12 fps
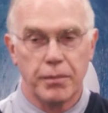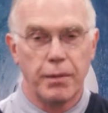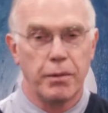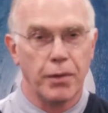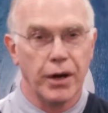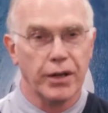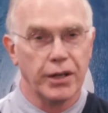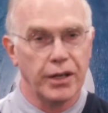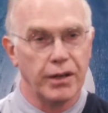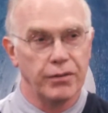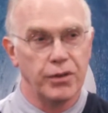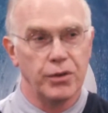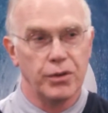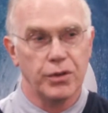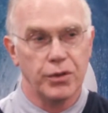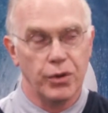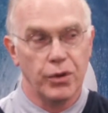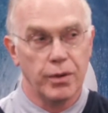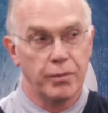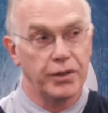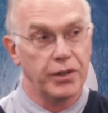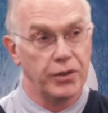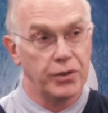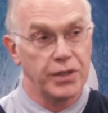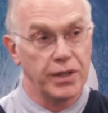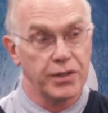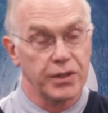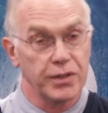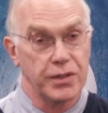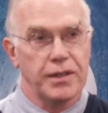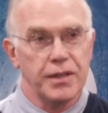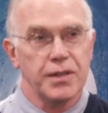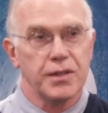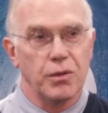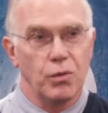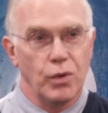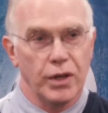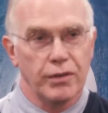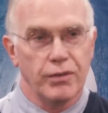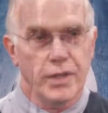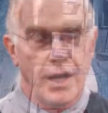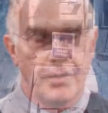maybe marketing of new equipment and new sensors. This is a wonderful